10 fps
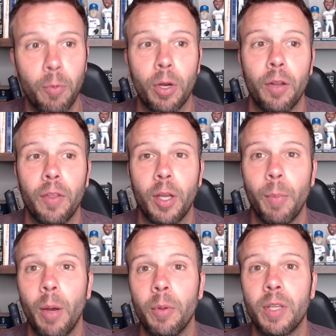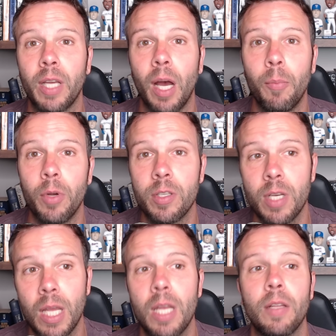We're going to think about what the Cowboys
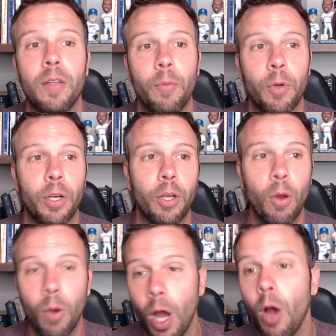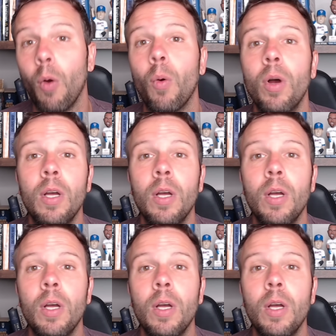need. And then we're going to go, oh,